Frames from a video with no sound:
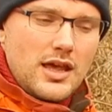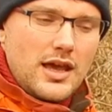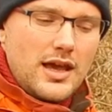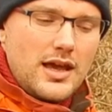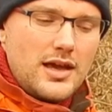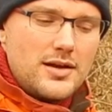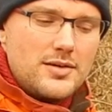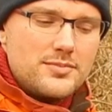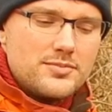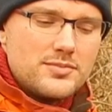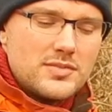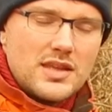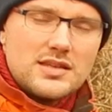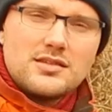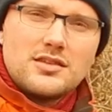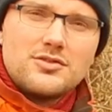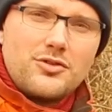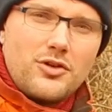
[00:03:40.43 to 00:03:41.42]
Um,
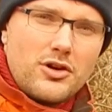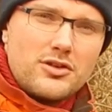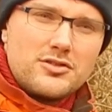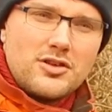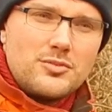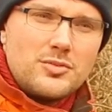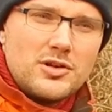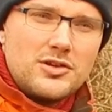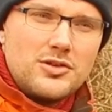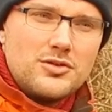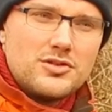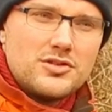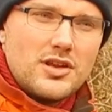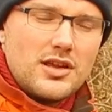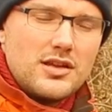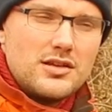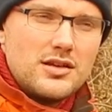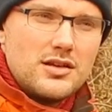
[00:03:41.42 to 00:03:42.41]
this is, for example, used
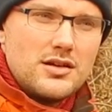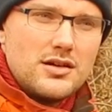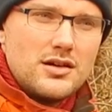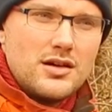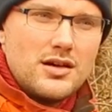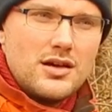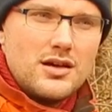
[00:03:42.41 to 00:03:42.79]
in a,